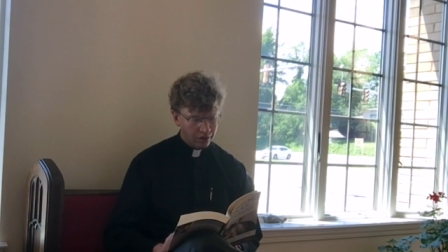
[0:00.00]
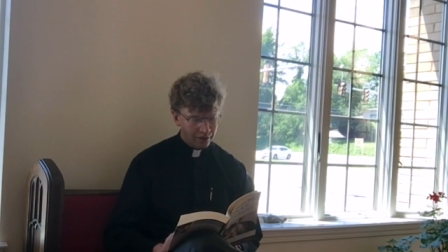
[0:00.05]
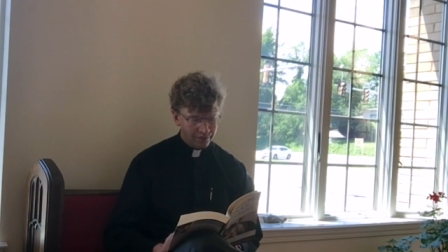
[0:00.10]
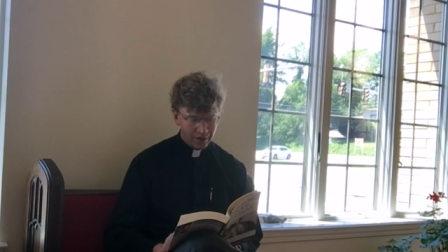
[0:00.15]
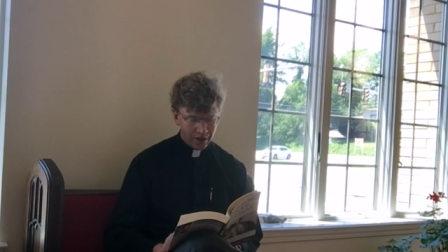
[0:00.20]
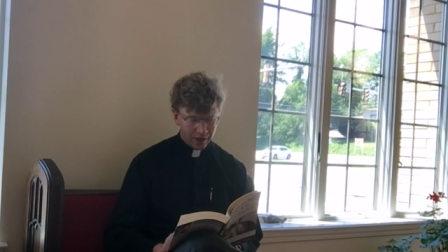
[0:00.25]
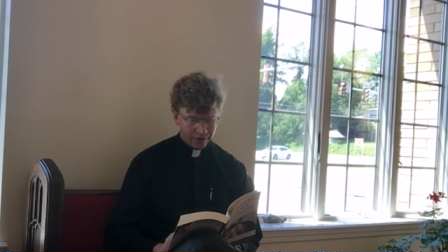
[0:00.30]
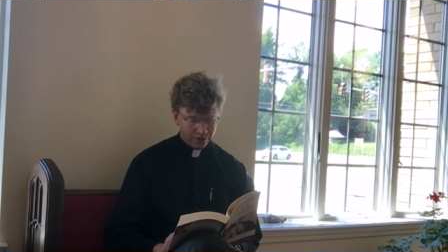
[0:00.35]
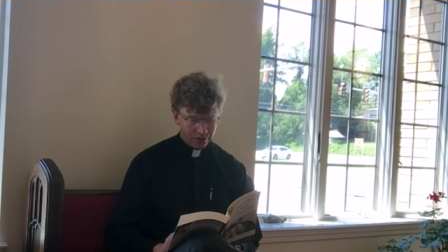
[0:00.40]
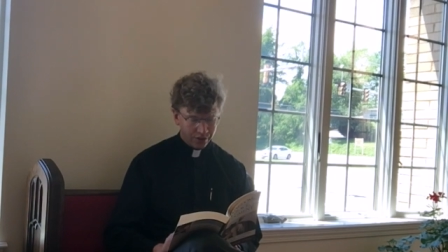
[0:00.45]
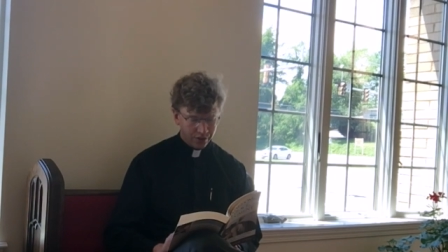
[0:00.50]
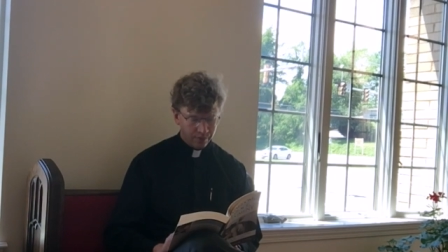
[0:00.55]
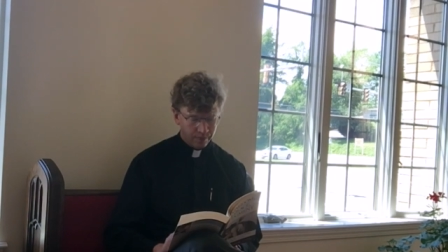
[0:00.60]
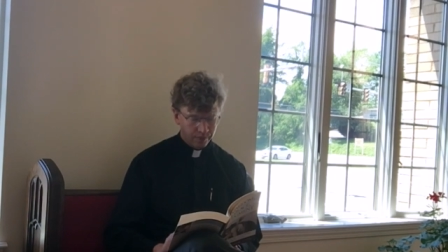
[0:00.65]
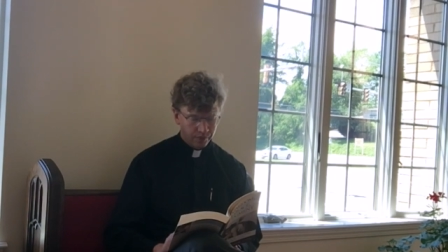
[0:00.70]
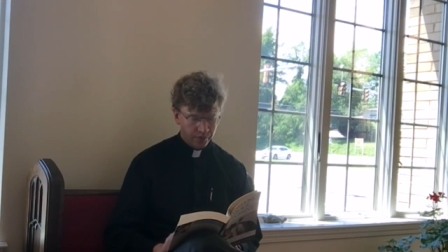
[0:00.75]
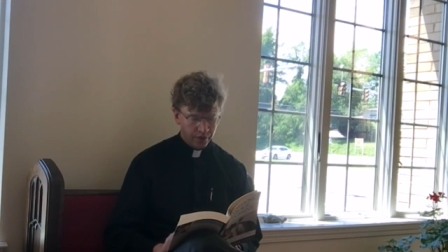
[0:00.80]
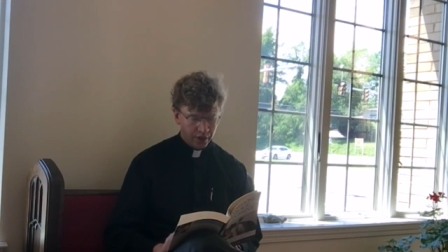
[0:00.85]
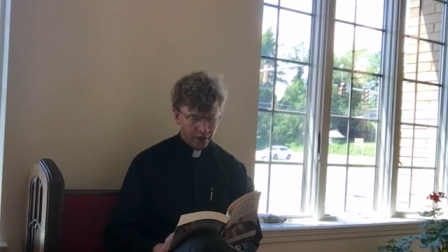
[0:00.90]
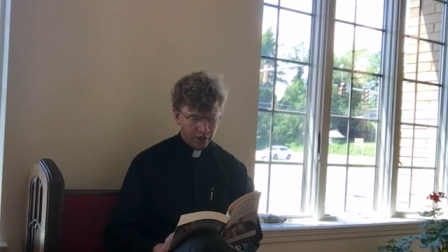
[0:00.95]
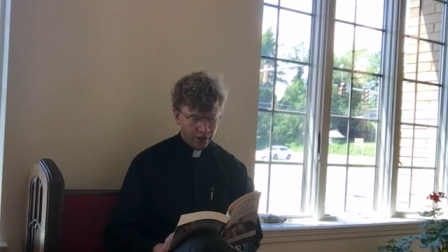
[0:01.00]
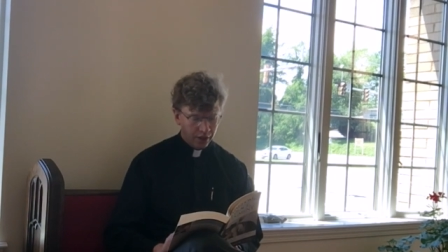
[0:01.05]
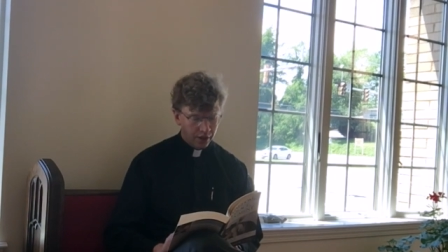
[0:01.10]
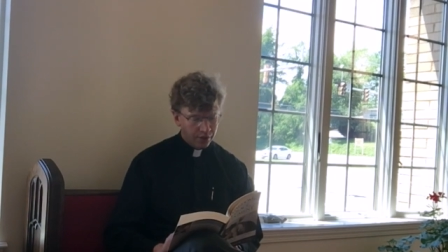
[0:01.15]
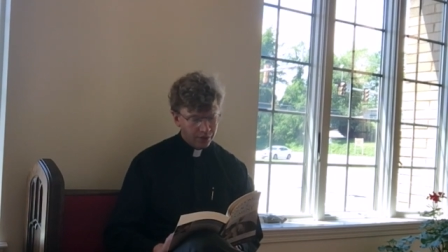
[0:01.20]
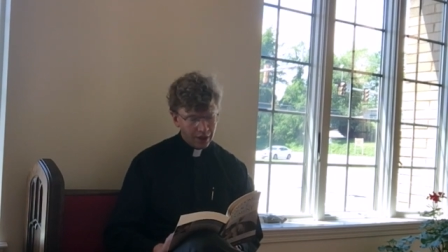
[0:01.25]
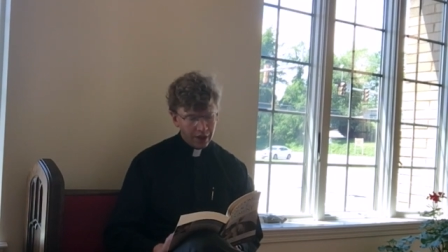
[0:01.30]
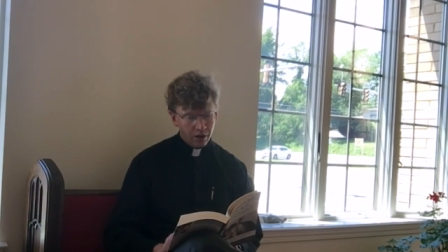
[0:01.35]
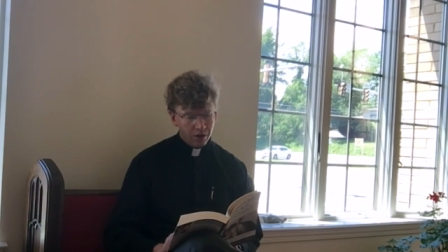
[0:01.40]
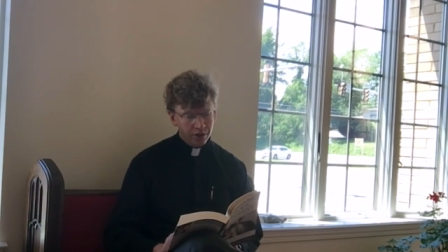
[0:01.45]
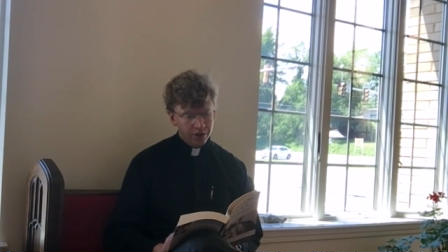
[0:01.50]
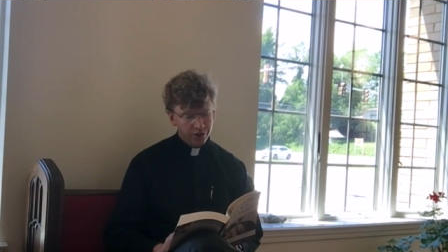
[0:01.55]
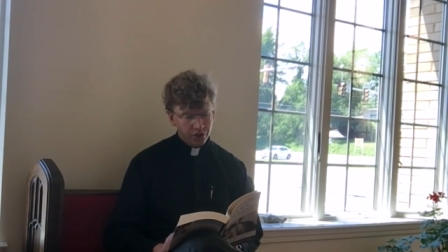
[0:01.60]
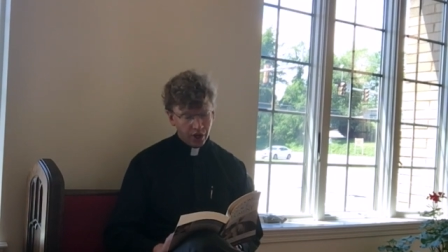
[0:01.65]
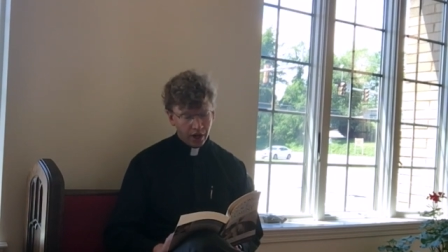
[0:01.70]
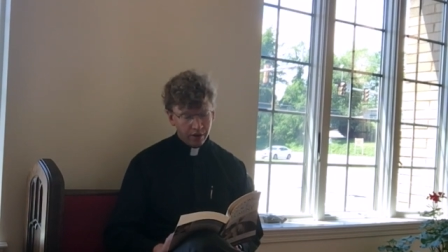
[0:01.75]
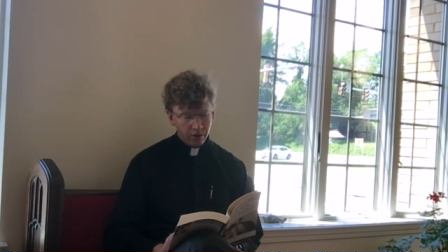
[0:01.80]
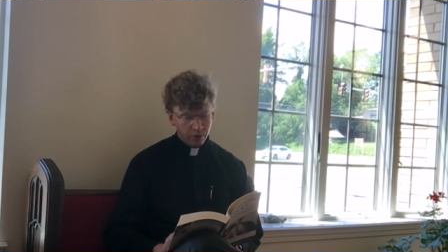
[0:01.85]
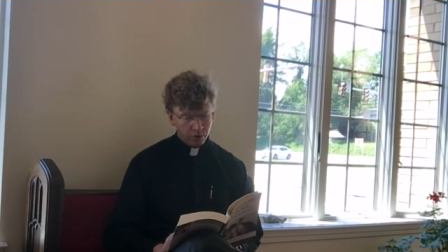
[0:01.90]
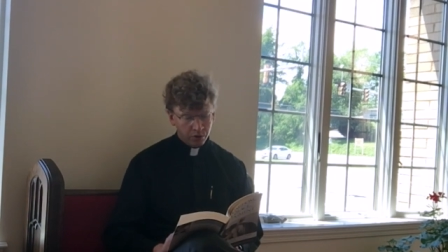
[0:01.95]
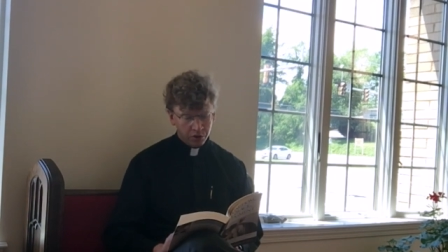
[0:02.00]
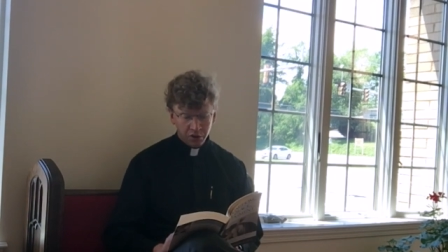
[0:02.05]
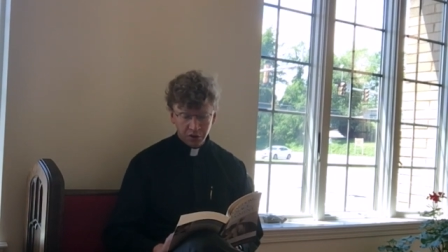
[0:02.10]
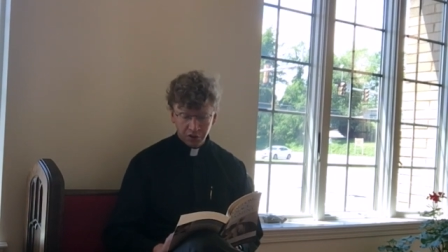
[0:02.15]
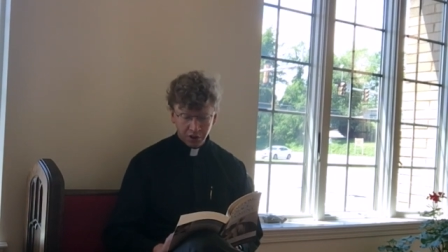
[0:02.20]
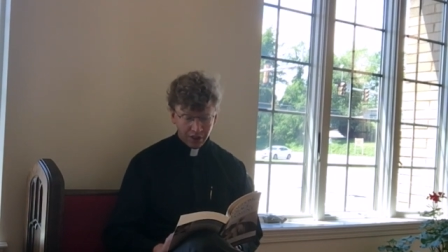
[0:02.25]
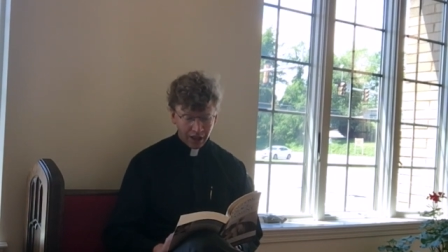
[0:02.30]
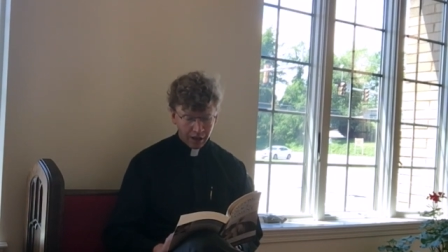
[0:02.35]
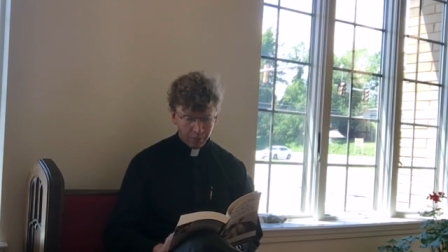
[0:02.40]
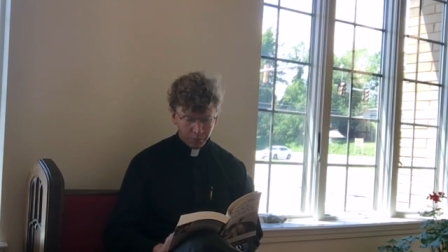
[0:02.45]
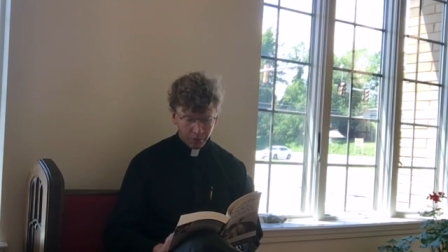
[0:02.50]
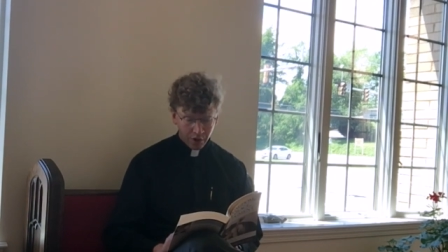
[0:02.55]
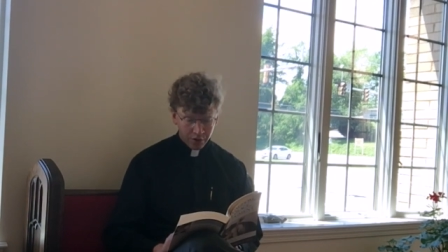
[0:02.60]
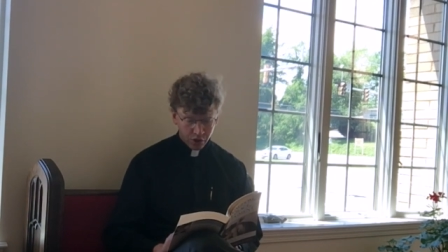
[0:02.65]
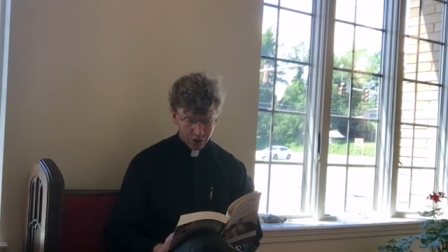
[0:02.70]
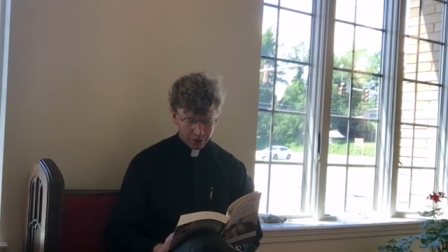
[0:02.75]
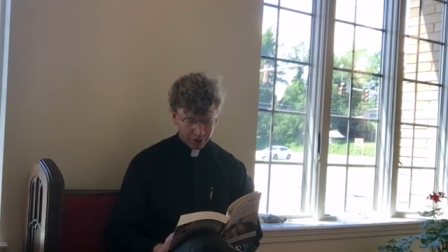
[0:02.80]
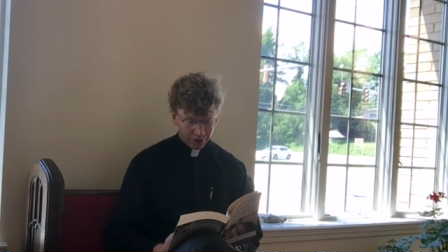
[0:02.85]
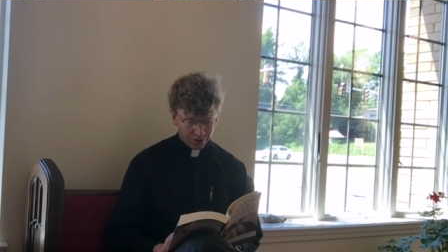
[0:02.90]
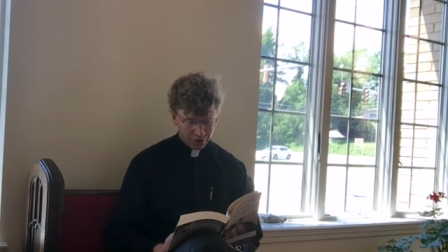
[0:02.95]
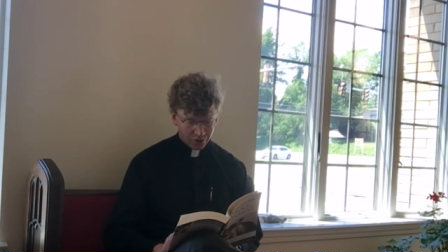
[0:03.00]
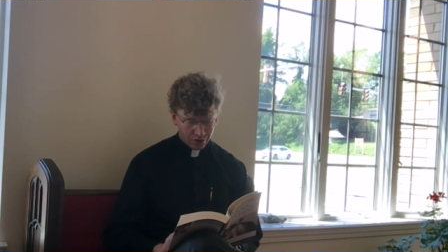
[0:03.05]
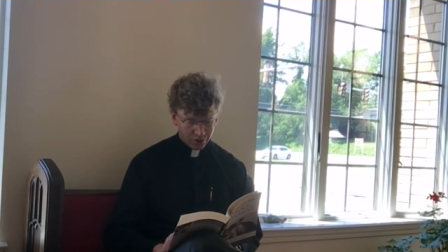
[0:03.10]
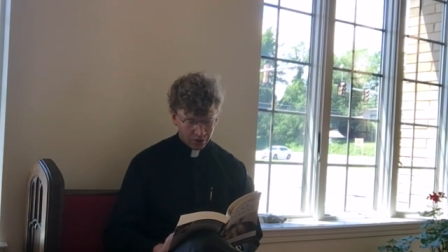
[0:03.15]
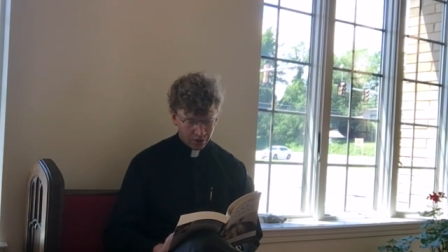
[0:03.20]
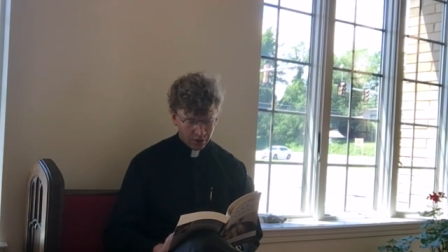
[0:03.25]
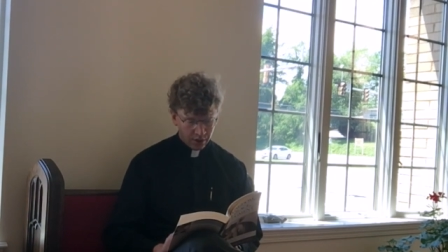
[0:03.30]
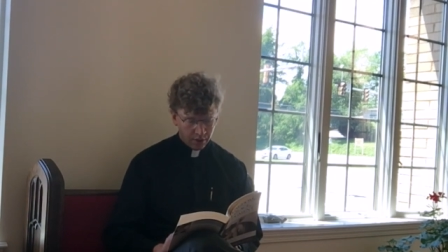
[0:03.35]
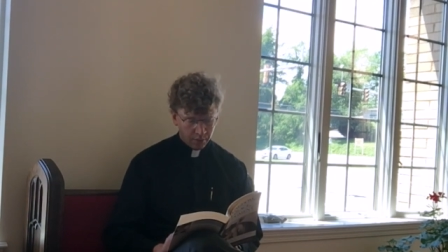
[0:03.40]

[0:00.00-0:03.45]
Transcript: event. They are entitled to that prejudice,